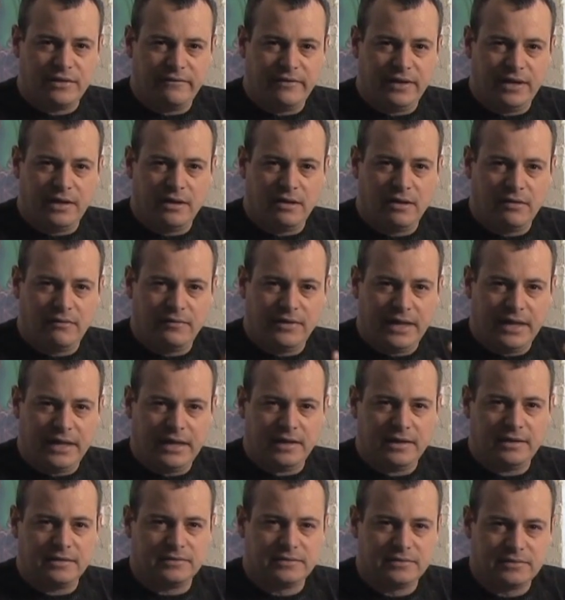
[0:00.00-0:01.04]
a video of
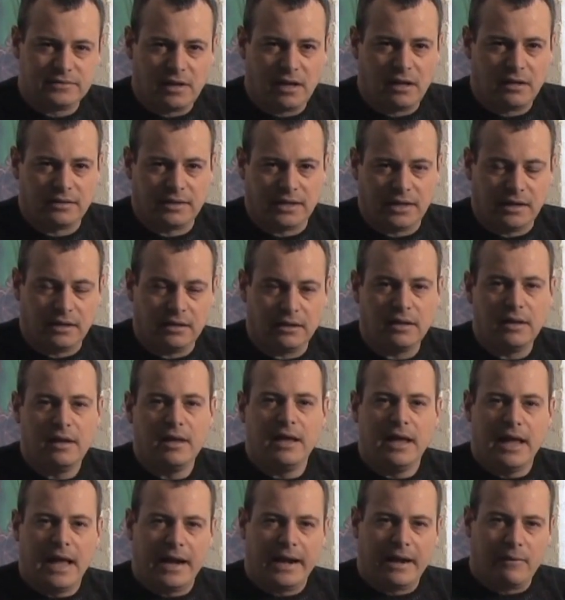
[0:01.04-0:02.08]
getting consulting.
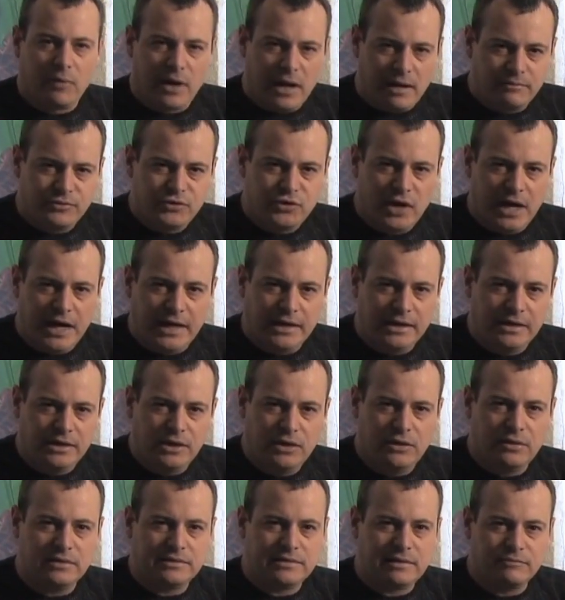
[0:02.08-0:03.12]
And what I'm trying to
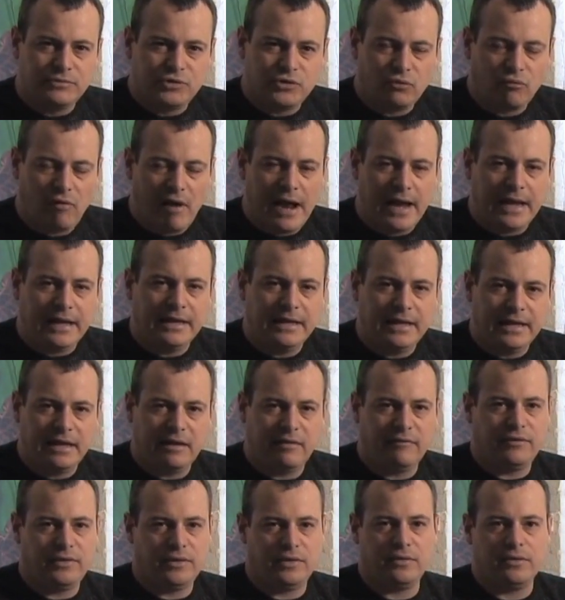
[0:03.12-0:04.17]
do is I'm trying to
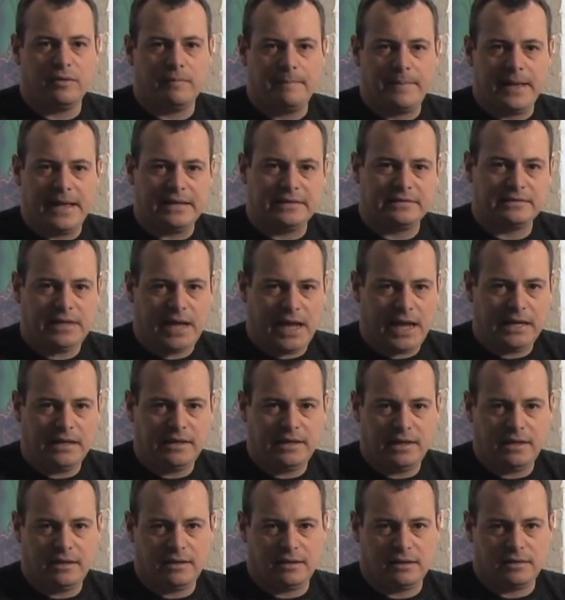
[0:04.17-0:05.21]
give you the best
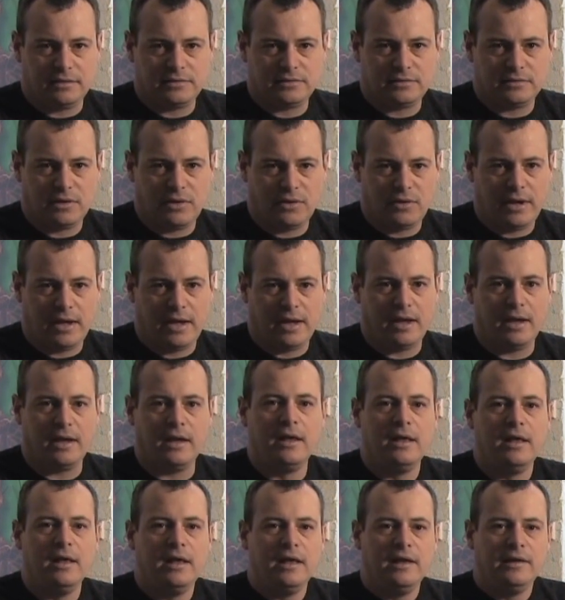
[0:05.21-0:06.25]
ideas,
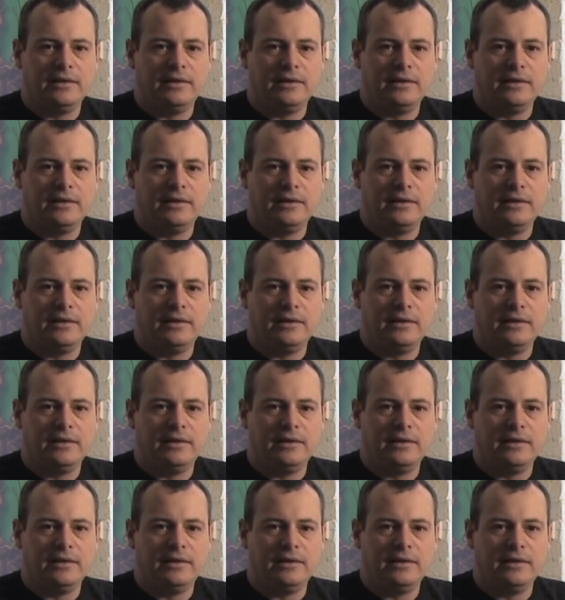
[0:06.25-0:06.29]
okay,